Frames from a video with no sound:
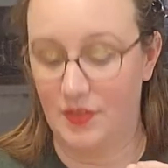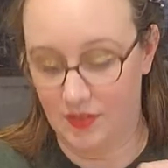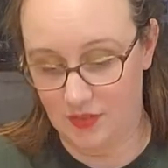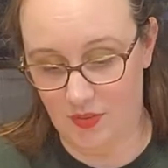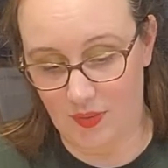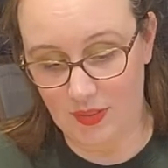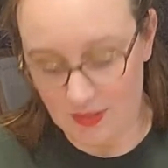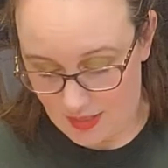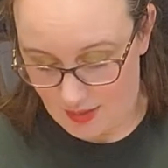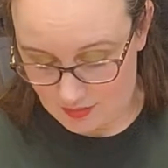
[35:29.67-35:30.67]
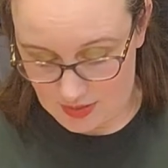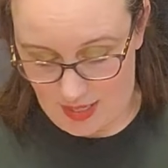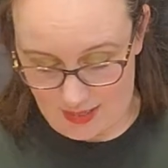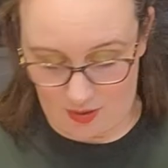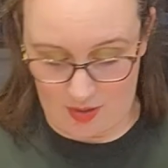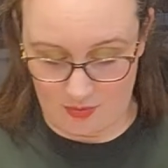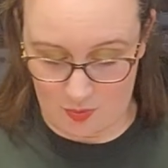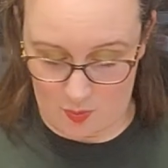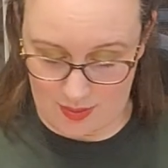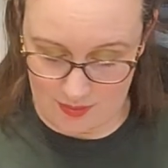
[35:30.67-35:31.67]
So I didn't have to tie off
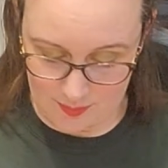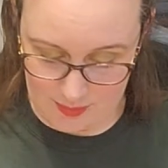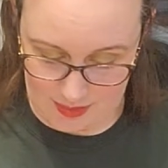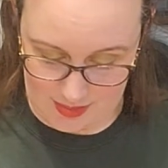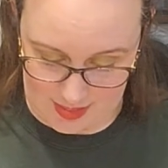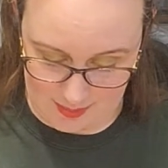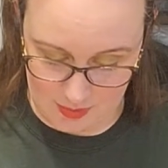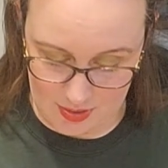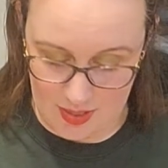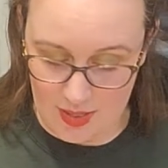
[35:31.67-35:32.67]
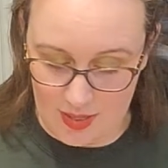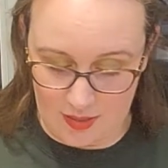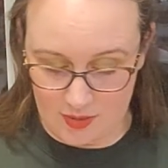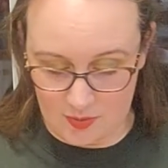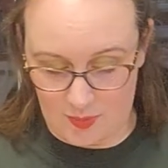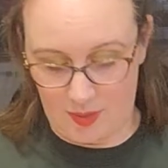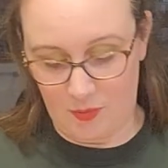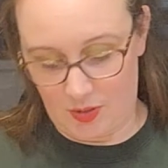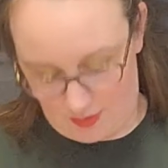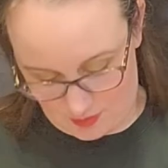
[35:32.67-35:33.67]
quite as many times. This one I'm going to have